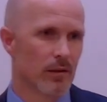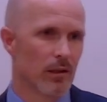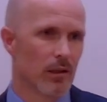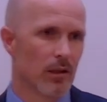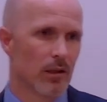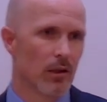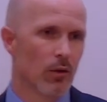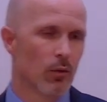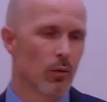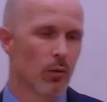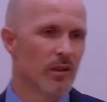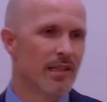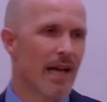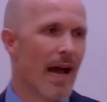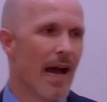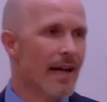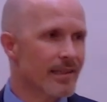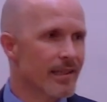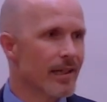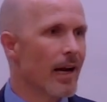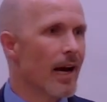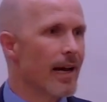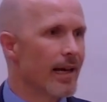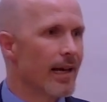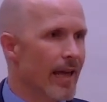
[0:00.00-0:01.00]
when
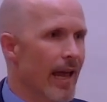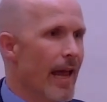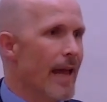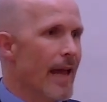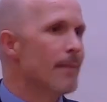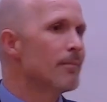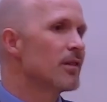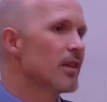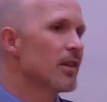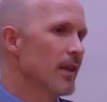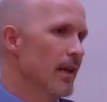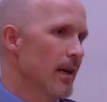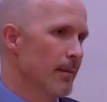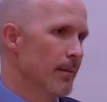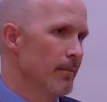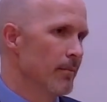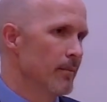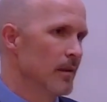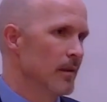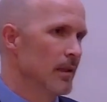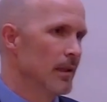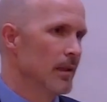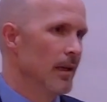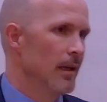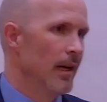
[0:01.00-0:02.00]
and I came to them
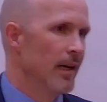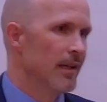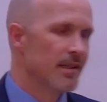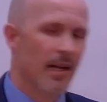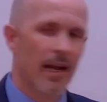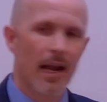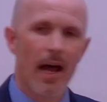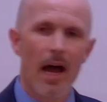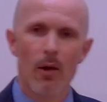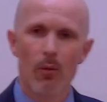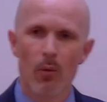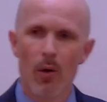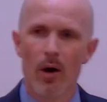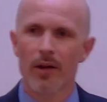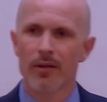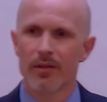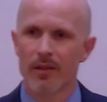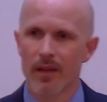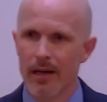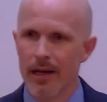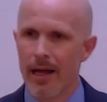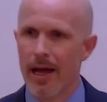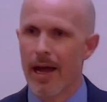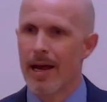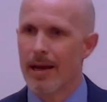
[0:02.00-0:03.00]
and said, I want the
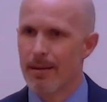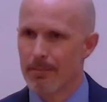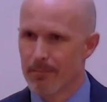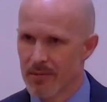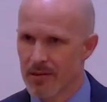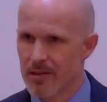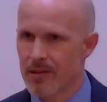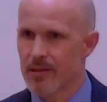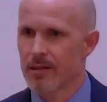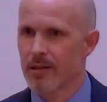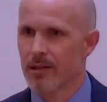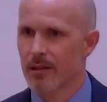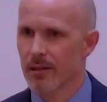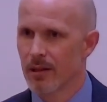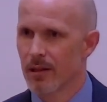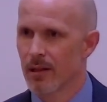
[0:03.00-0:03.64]
names.